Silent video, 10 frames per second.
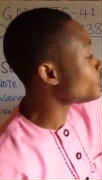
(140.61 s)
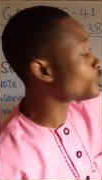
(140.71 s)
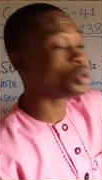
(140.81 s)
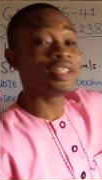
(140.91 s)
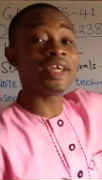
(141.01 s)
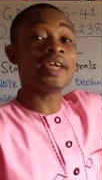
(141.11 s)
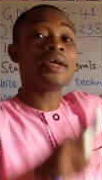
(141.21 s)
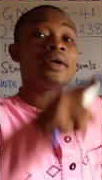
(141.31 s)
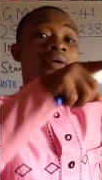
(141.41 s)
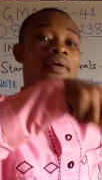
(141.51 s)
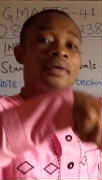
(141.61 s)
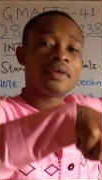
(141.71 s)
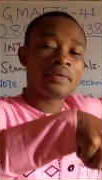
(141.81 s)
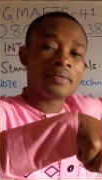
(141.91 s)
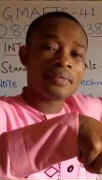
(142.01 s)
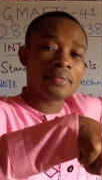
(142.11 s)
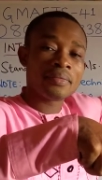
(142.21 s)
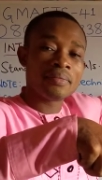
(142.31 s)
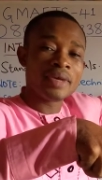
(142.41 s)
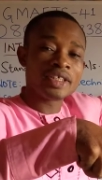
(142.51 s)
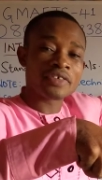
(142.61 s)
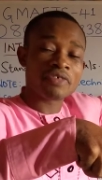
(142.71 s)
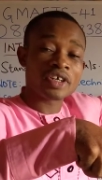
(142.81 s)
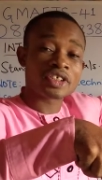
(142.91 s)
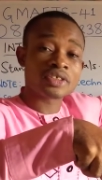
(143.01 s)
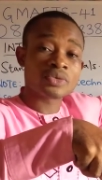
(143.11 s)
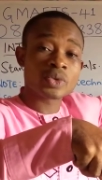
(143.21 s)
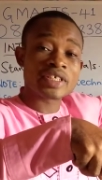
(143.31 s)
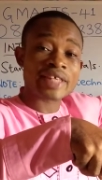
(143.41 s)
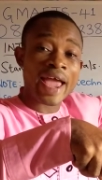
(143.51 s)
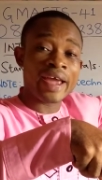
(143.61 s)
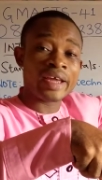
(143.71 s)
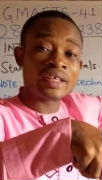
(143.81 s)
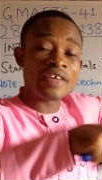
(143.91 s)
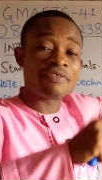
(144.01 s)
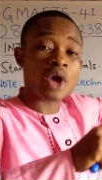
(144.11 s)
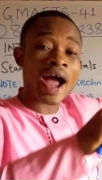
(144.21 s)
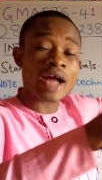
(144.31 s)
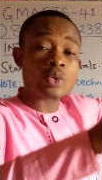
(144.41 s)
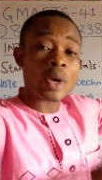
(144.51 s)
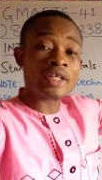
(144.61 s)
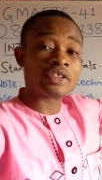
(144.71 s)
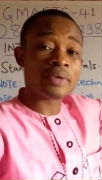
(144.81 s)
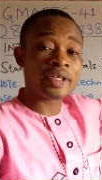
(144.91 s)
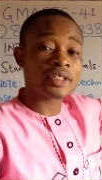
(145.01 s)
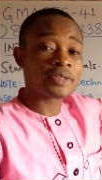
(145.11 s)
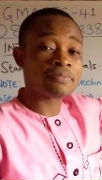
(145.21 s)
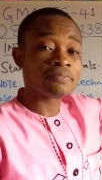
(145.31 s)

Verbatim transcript: to the major function, which is n, if you add one to it,